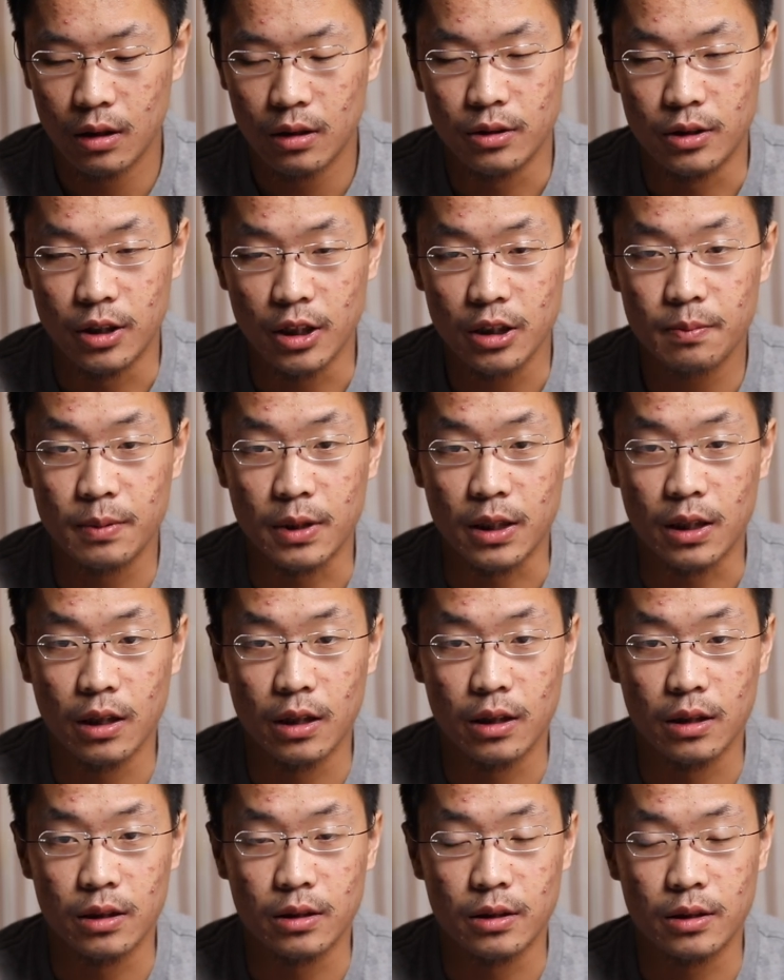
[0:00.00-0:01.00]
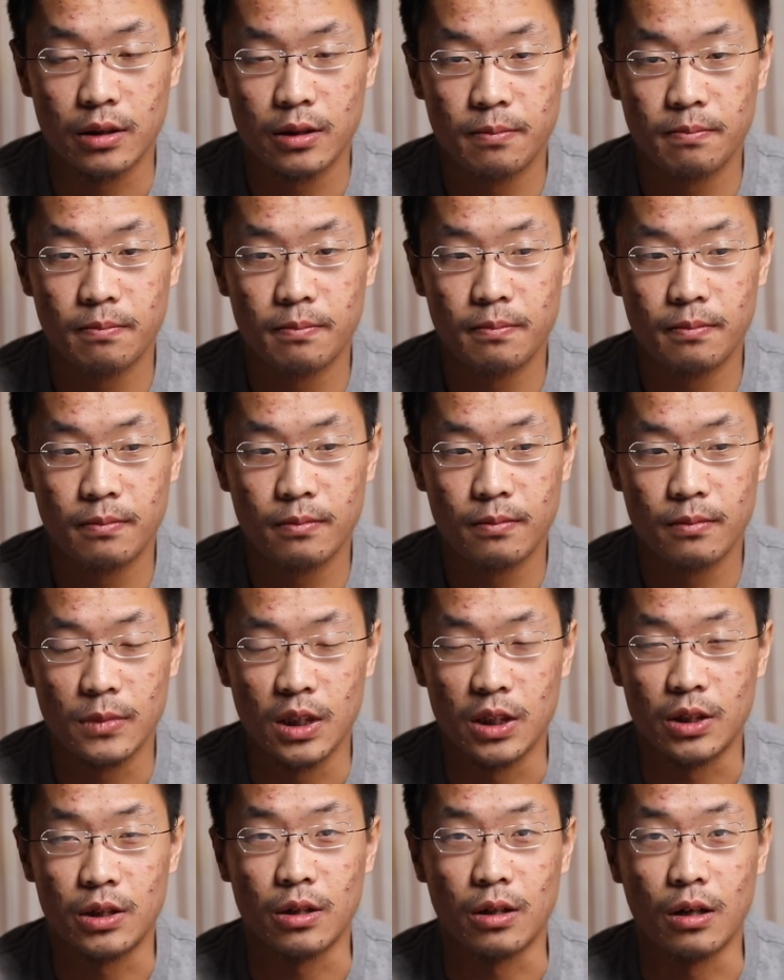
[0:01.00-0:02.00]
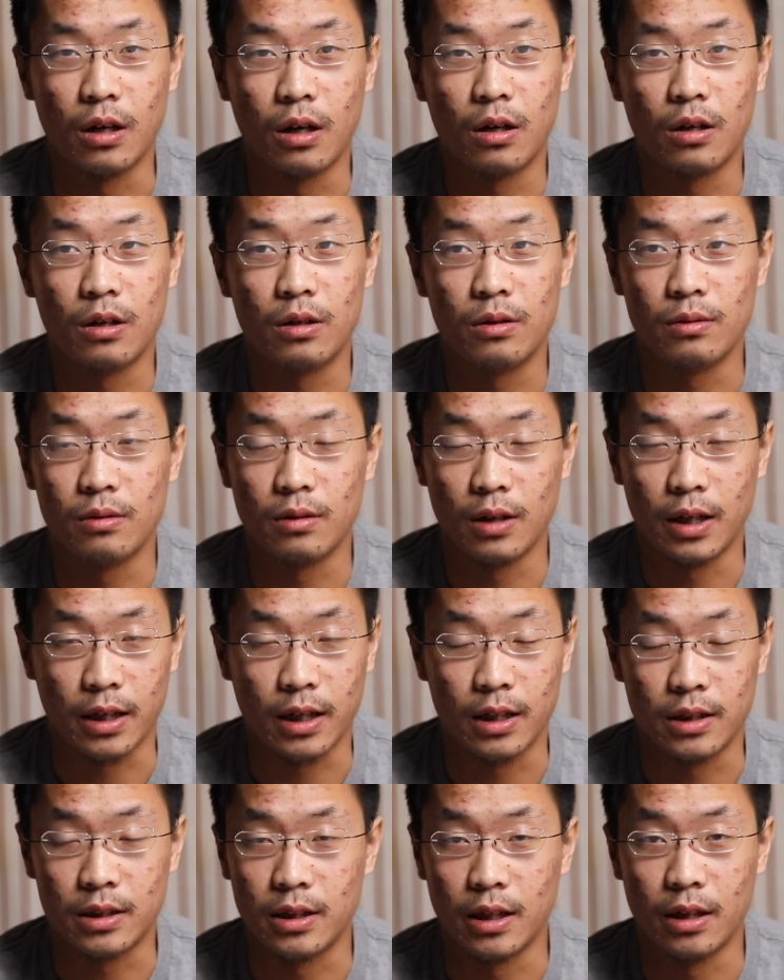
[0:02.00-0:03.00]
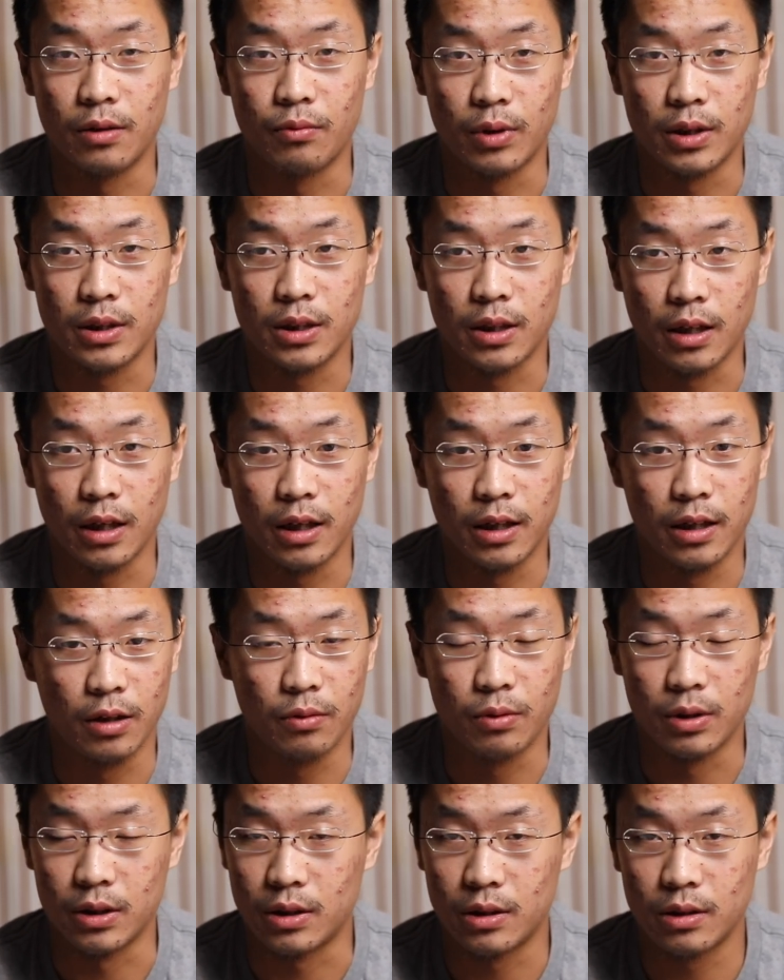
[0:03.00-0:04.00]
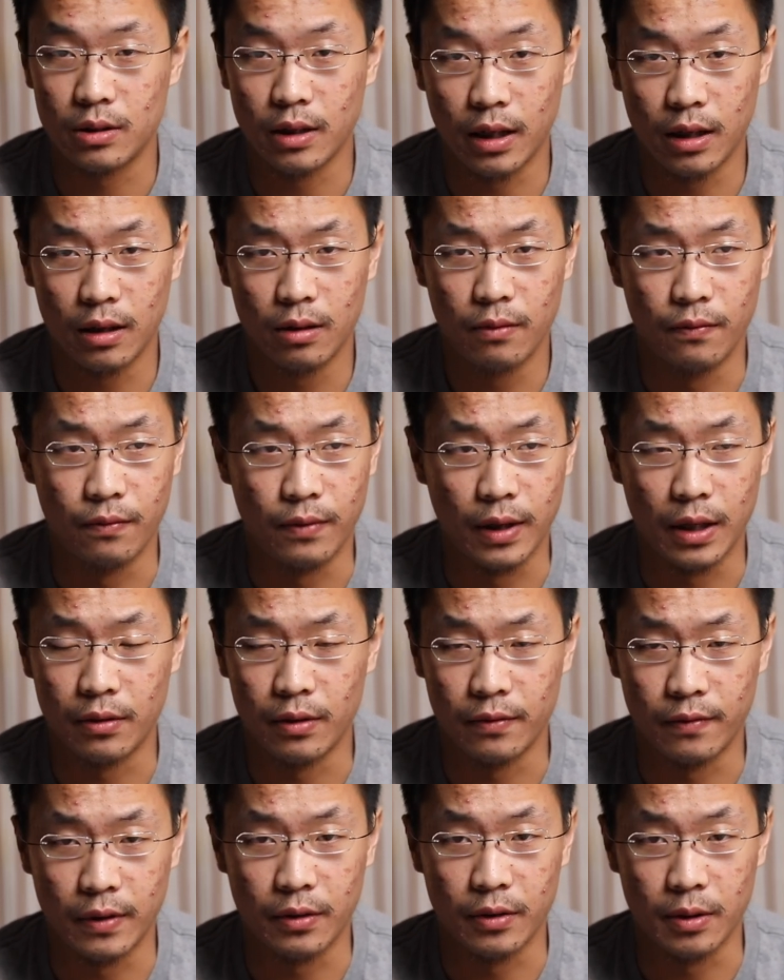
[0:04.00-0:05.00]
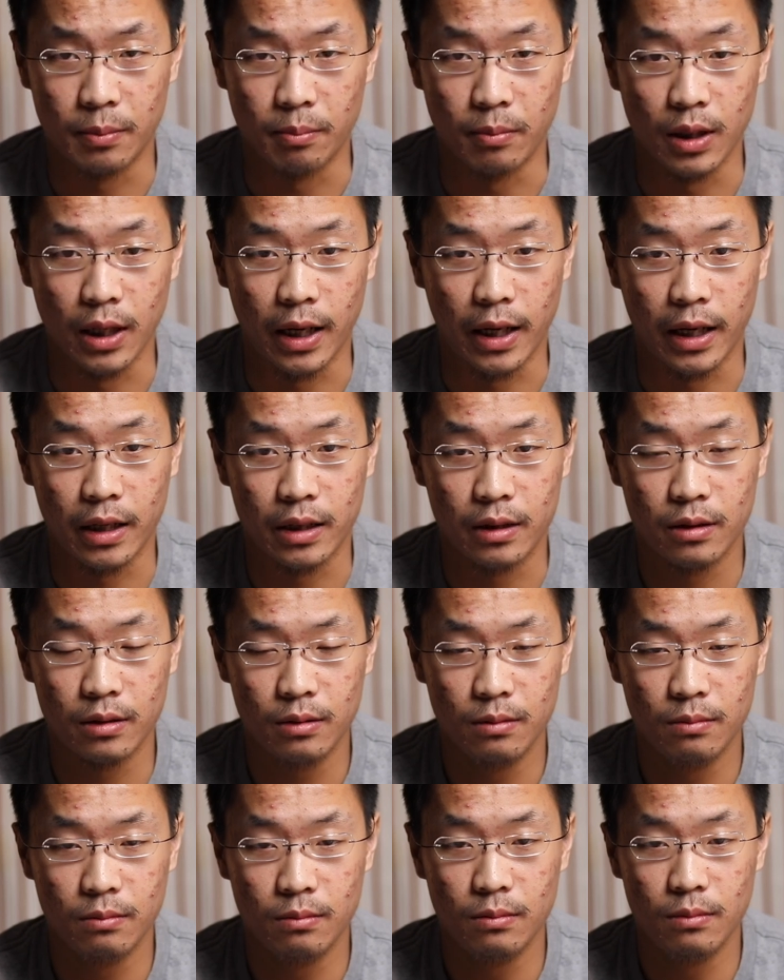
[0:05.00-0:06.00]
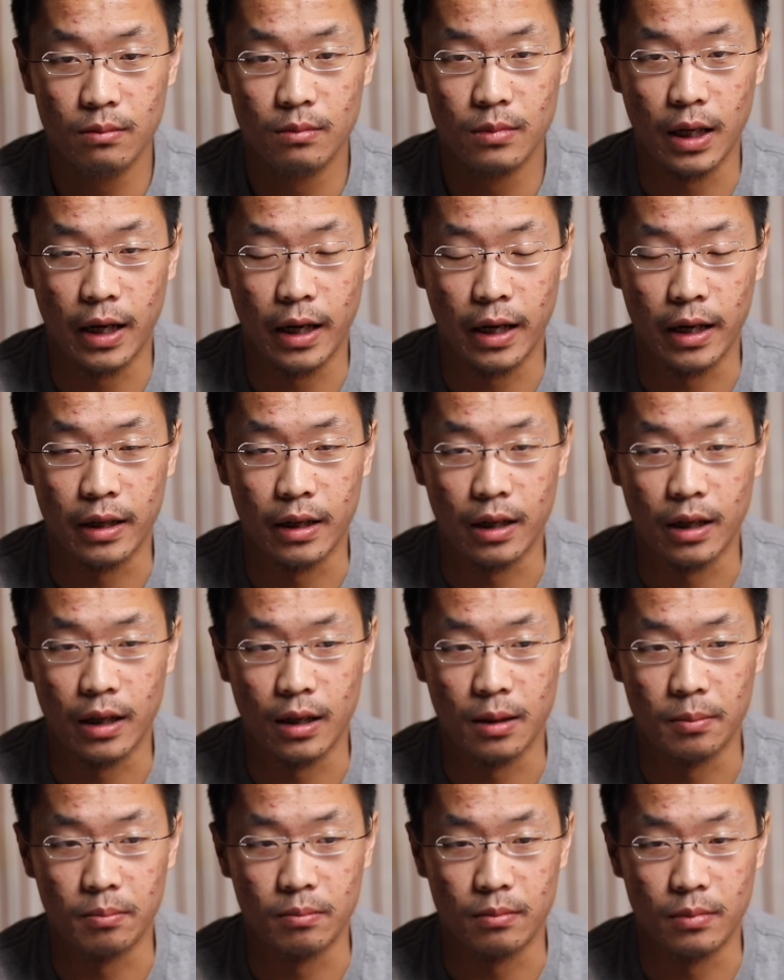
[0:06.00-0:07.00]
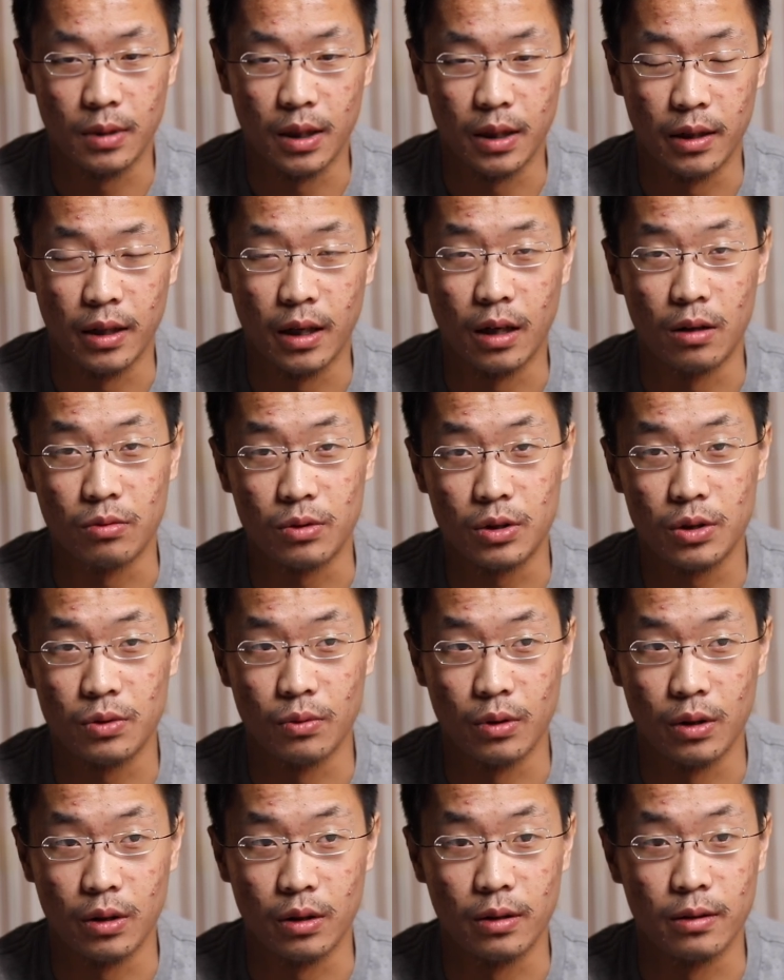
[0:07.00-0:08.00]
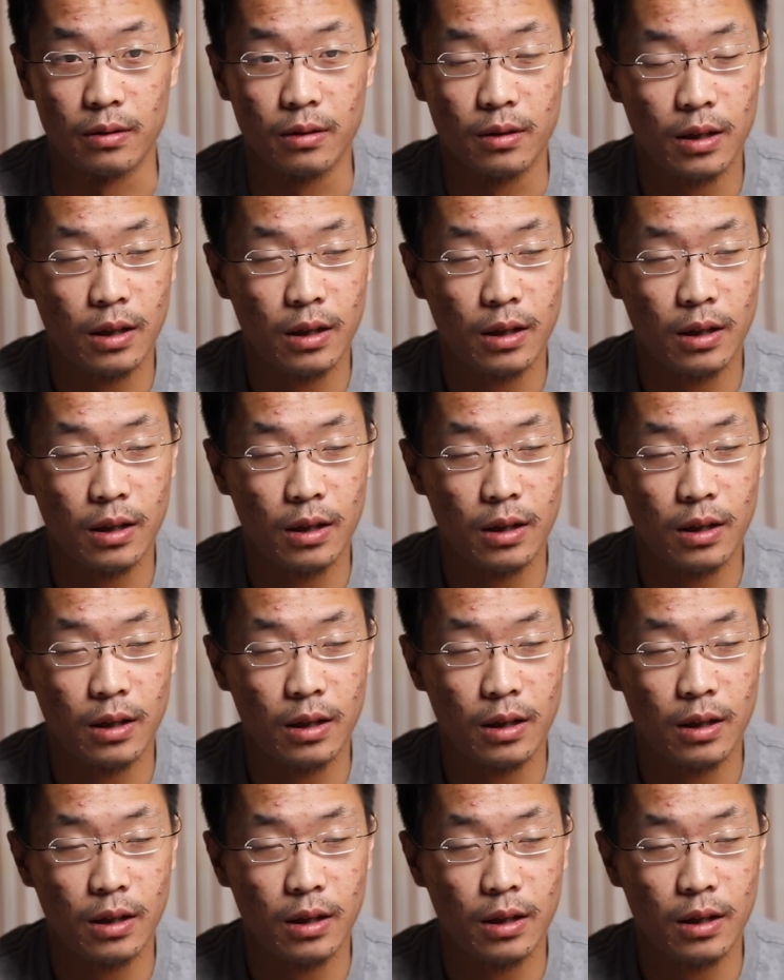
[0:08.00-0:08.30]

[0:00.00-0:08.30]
just because the cigar, like I said, once again, it was very, very bland, and the notes were